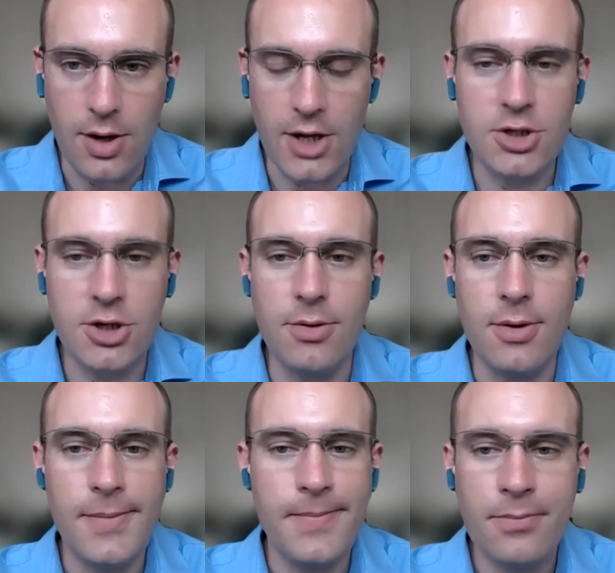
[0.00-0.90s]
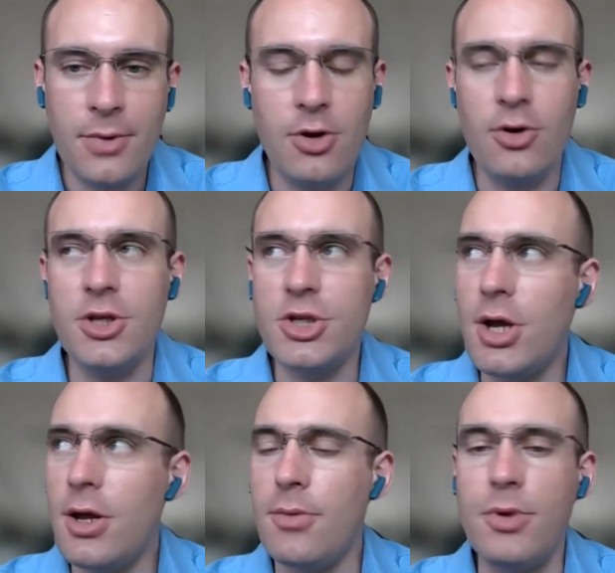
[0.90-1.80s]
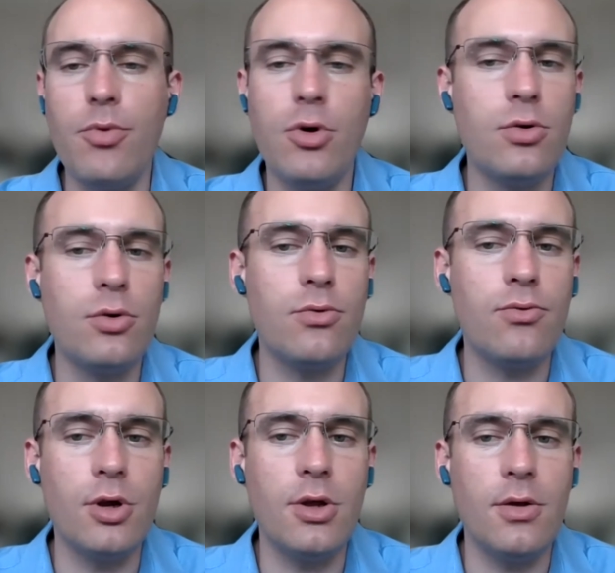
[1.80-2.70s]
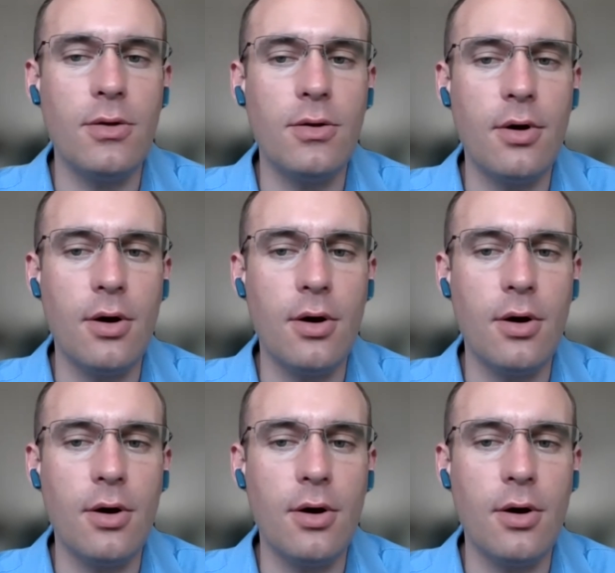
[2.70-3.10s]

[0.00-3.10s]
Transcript: Actually, you know, in China, people don't really